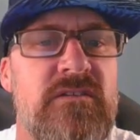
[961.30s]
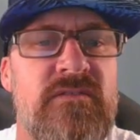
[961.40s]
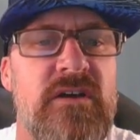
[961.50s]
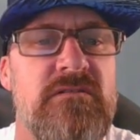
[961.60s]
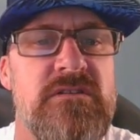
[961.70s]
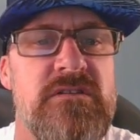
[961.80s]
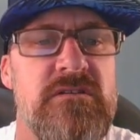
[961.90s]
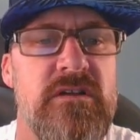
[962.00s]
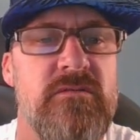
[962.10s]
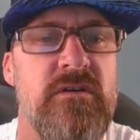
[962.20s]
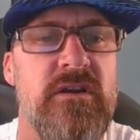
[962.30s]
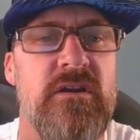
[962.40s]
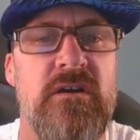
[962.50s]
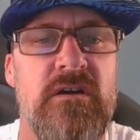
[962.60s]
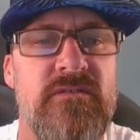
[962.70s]
if I was still like working in
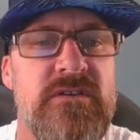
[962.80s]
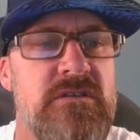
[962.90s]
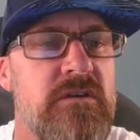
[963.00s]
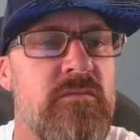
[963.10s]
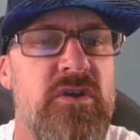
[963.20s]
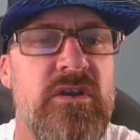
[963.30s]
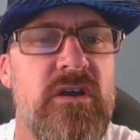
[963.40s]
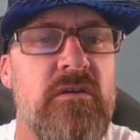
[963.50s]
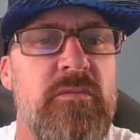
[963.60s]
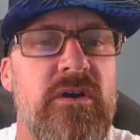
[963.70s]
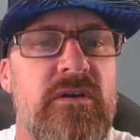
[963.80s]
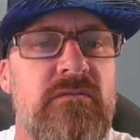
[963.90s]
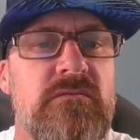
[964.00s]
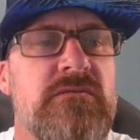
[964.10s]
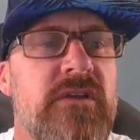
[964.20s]
an office and commuting, I'd probably
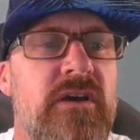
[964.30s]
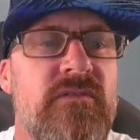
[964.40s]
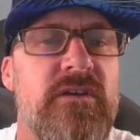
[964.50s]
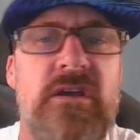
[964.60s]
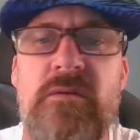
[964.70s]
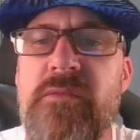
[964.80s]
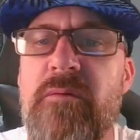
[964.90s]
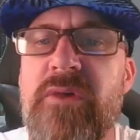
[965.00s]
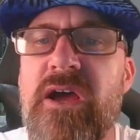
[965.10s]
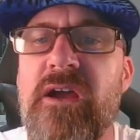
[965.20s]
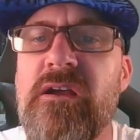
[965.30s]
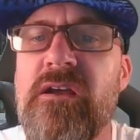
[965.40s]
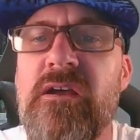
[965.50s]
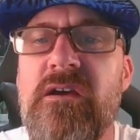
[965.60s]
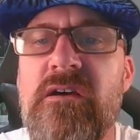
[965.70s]
definitely keep that bag.
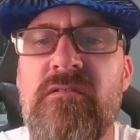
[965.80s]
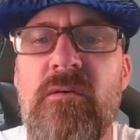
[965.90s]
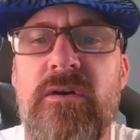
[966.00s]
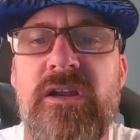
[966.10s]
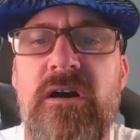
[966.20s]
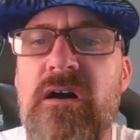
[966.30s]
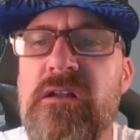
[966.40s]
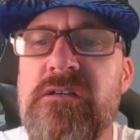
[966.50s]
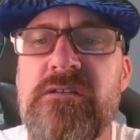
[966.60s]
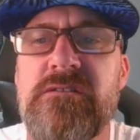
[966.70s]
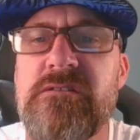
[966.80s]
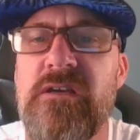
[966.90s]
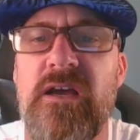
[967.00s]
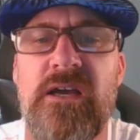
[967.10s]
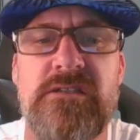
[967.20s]
$40,
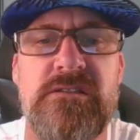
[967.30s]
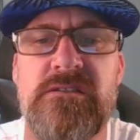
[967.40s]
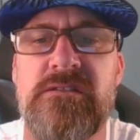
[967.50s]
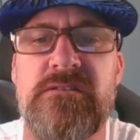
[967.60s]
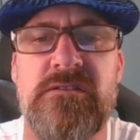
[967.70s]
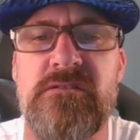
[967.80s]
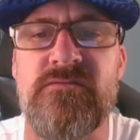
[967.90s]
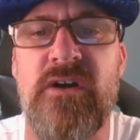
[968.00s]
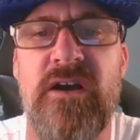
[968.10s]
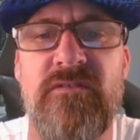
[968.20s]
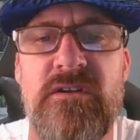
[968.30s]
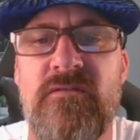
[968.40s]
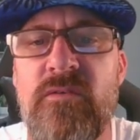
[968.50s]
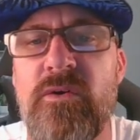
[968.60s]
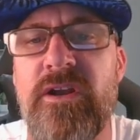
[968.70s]
excellent. So 5 into
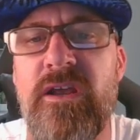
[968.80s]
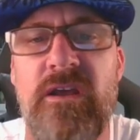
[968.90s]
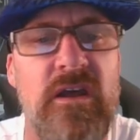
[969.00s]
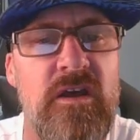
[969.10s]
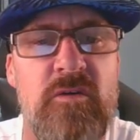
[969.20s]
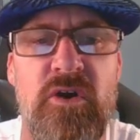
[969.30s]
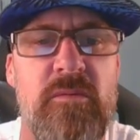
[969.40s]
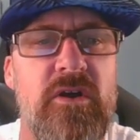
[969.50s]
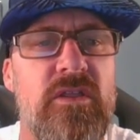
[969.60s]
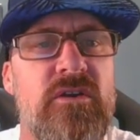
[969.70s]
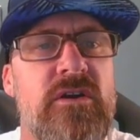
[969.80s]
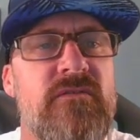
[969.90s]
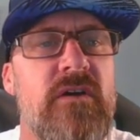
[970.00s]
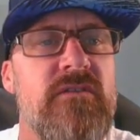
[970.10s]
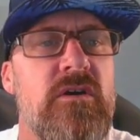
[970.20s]
40, probably about a
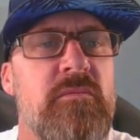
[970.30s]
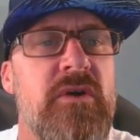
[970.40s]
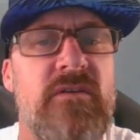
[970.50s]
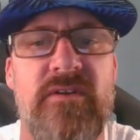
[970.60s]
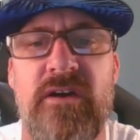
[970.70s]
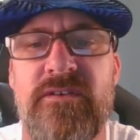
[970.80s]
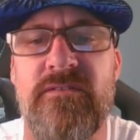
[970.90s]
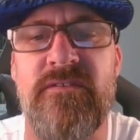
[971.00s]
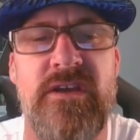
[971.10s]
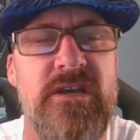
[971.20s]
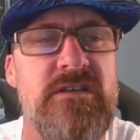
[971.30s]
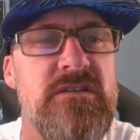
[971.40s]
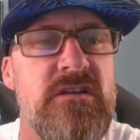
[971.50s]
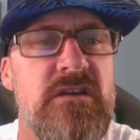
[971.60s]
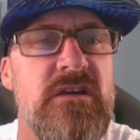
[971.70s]
$35 profit after fees.
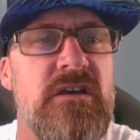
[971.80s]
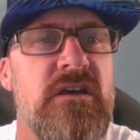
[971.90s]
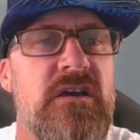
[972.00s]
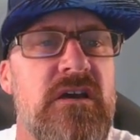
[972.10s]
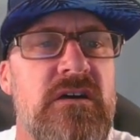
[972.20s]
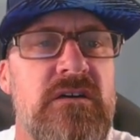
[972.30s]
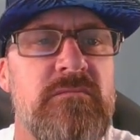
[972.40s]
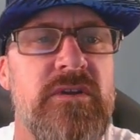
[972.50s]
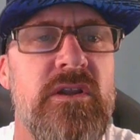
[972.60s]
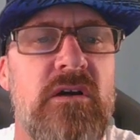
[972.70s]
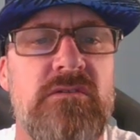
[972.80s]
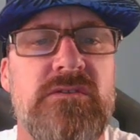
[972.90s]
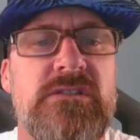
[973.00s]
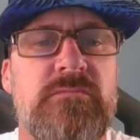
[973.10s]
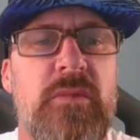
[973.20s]
And all
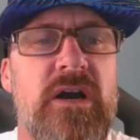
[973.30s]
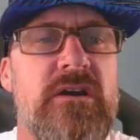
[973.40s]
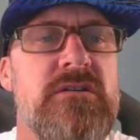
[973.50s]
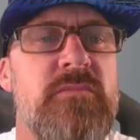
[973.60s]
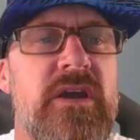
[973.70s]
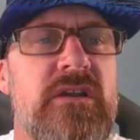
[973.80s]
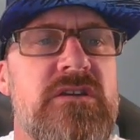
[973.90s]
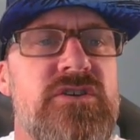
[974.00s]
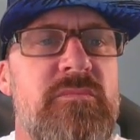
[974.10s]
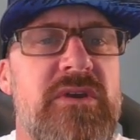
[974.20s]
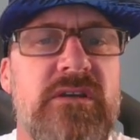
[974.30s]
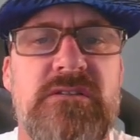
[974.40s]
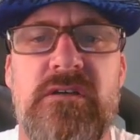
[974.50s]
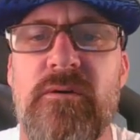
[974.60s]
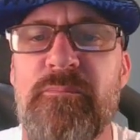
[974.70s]
these buyers paying the shipping.
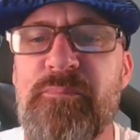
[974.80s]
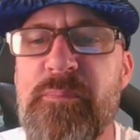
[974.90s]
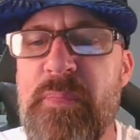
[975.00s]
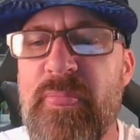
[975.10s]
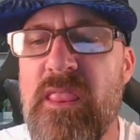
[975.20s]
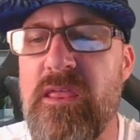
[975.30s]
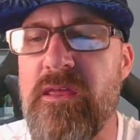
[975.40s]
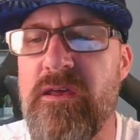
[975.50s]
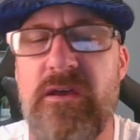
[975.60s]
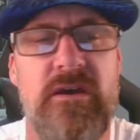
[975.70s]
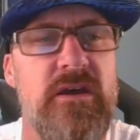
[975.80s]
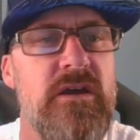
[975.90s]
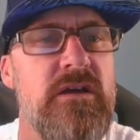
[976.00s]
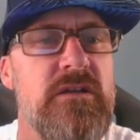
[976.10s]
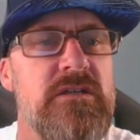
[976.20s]
So
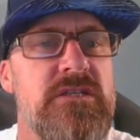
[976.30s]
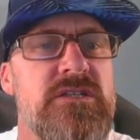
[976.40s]
let's